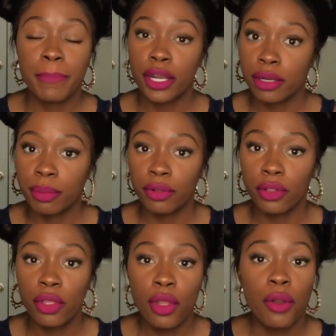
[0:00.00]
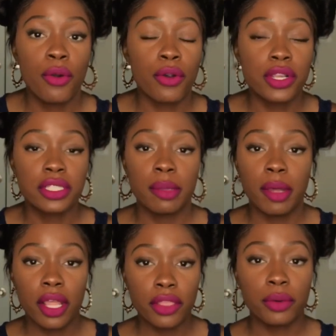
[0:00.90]
purple or
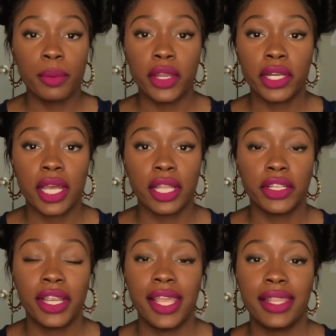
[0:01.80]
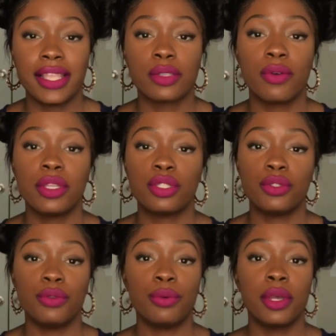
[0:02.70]
some other weird color, and that's going
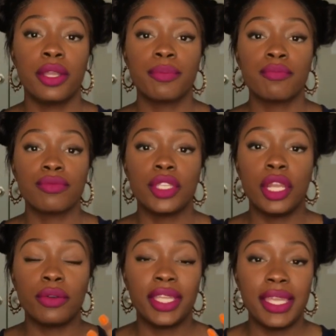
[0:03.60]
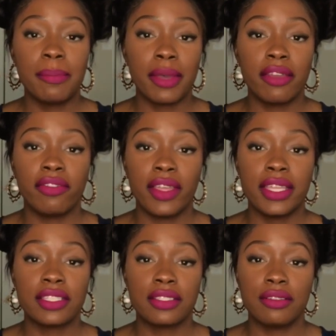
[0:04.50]
to, you know, keep my
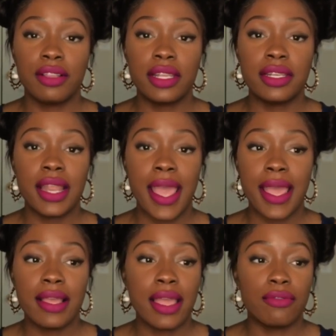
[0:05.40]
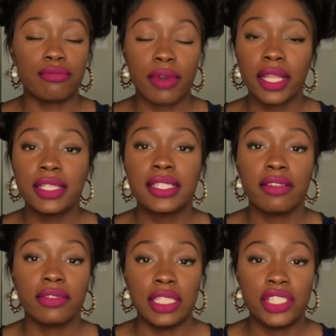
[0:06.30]
face
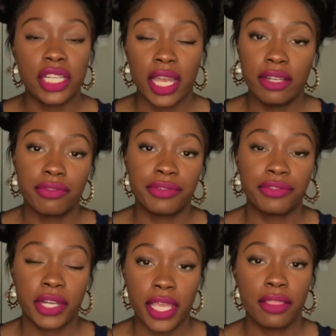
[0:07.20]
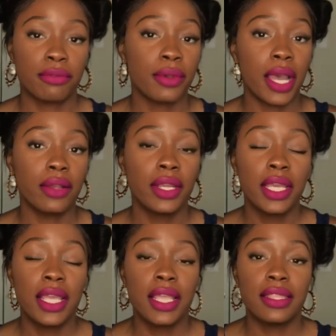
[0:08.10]
relatively shine free throughout
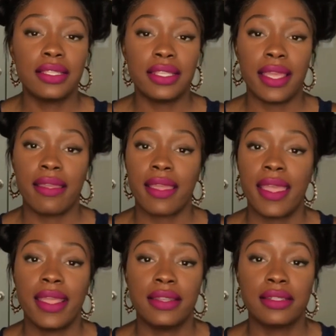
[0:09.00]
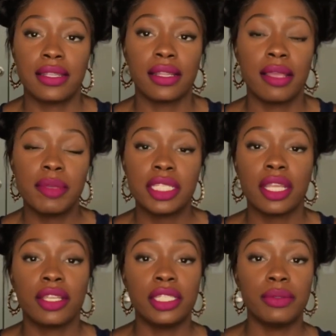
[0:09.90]
the day. And let me
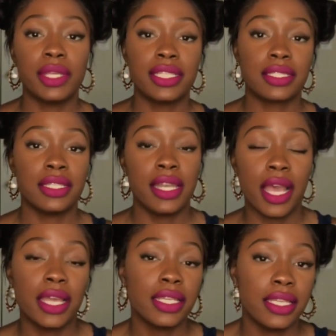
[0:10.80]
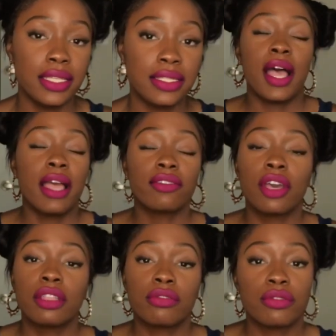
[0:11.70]
tell you, it's not easy. I've
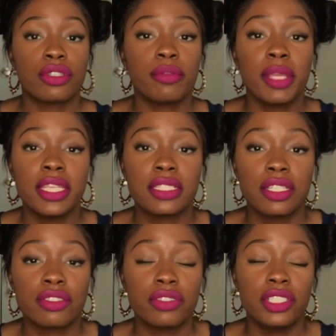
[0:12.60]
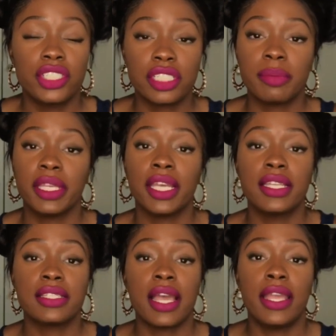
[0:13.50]
gone through so many sunscreens just
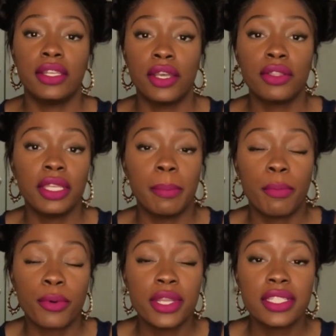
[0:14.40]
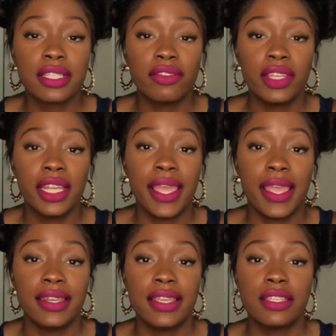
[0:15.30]
because I know the importance of it,
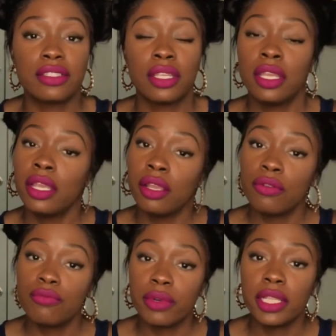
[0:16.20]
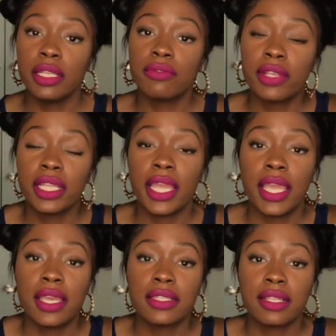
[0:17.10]
and it's really,
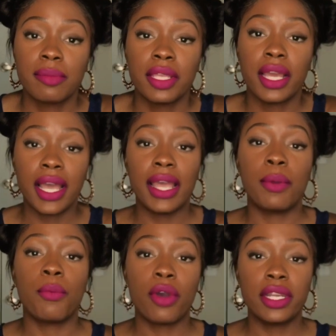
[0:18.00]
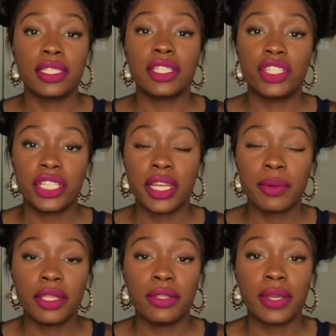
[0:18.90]
really something I wanted to share
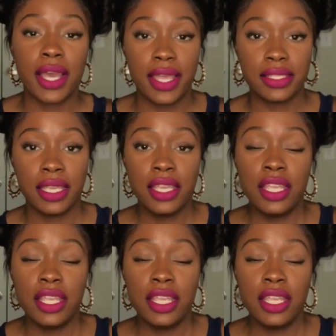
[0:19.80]
with you guys